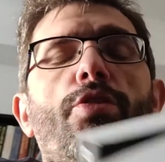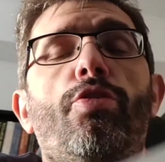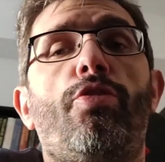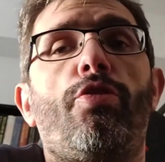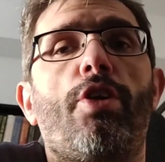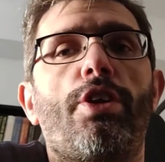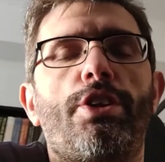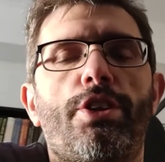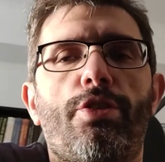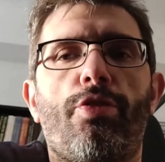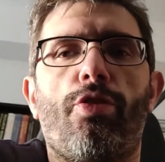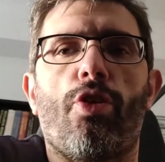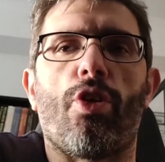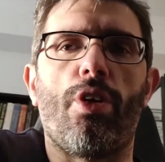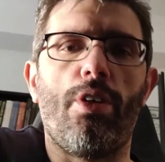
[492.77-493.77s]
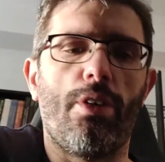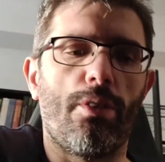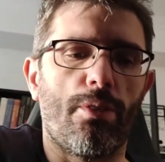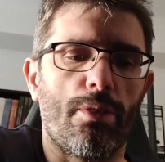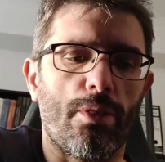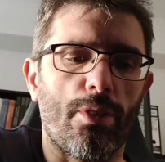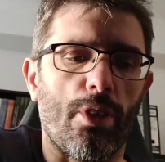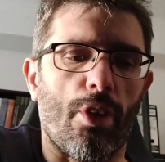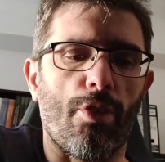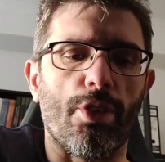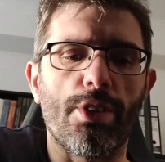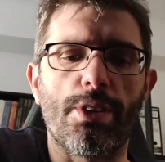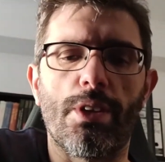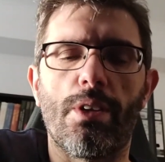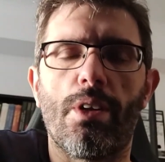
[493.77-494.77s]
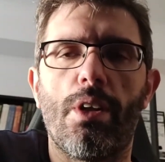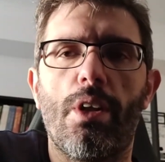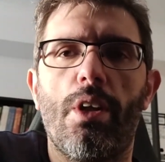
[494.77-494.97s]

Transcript: the first four novels,